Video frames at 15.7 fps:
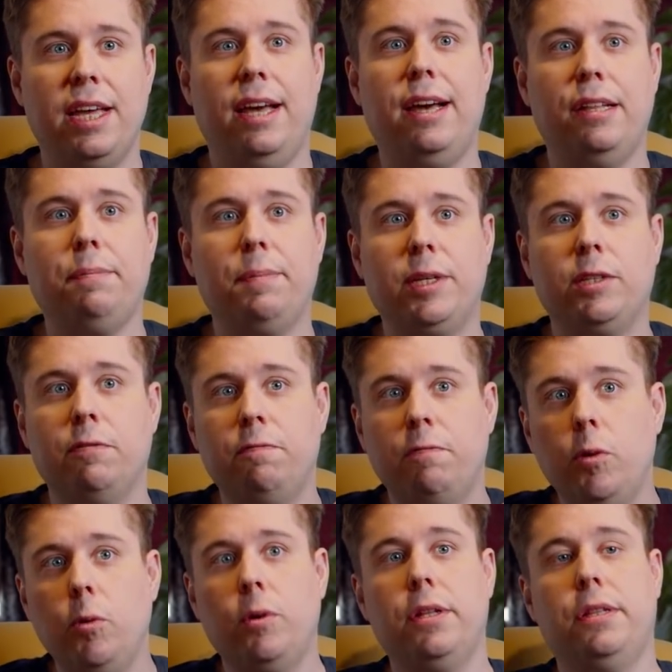aspect of
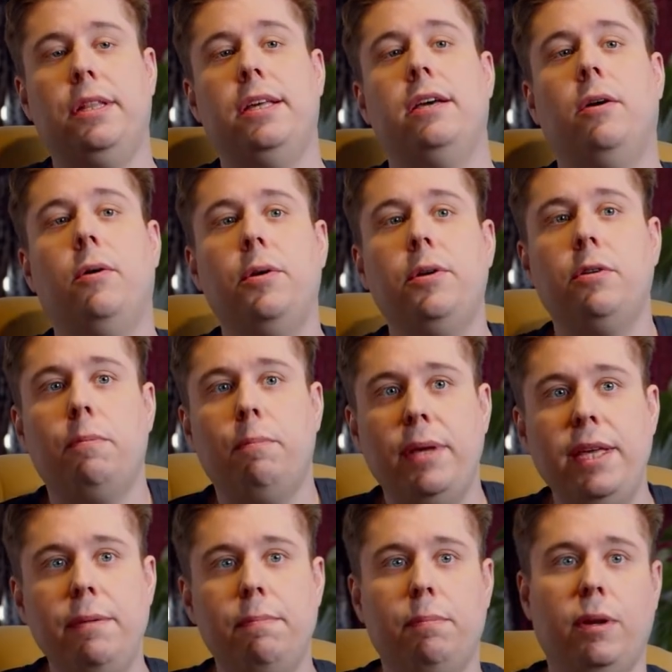focusing on your
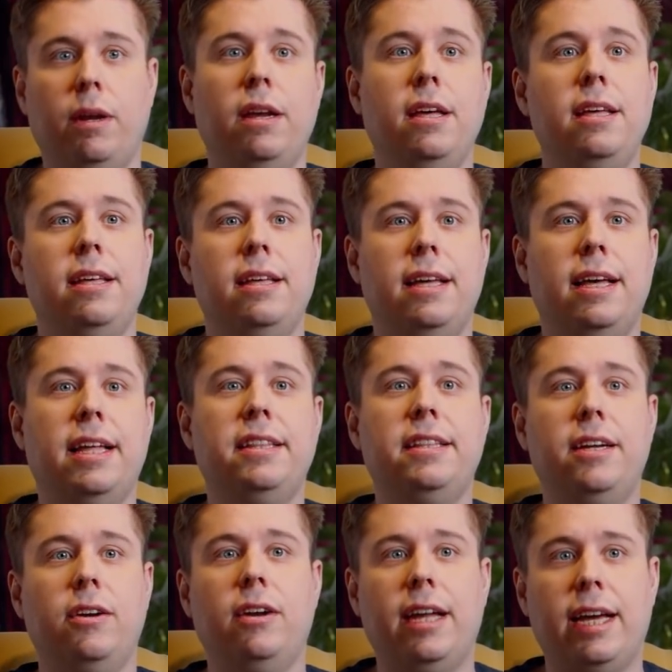people
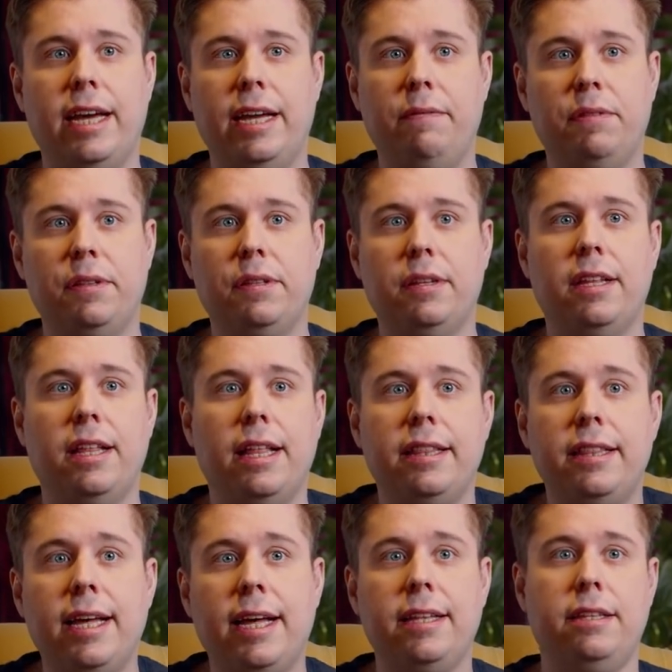and their lives,
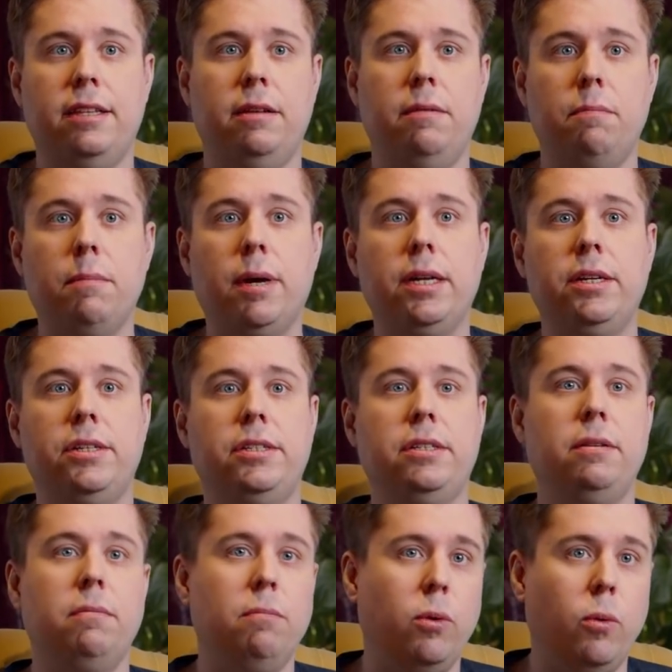that
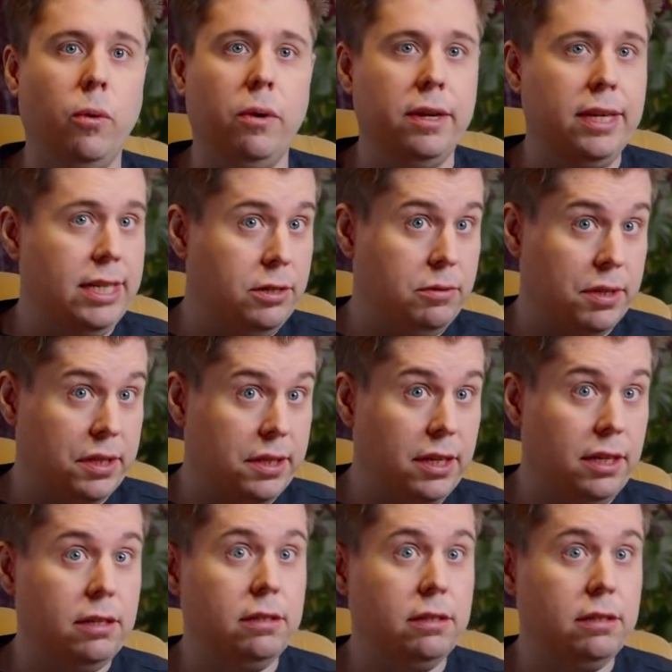much more interesting.